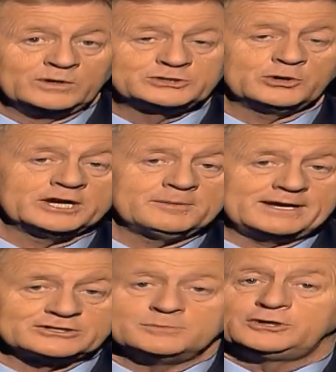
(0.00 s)
We're talking
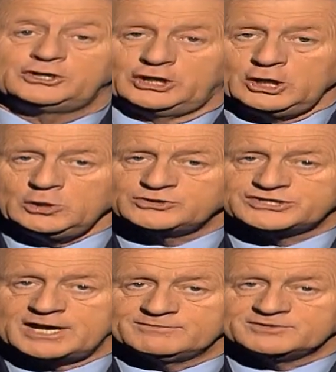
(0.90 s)
about some
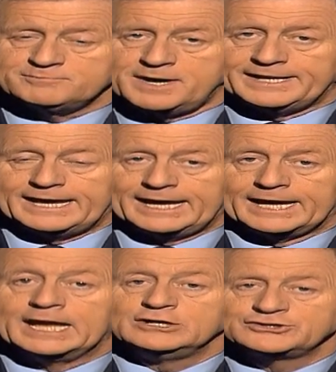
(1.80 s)
huge sums of money here.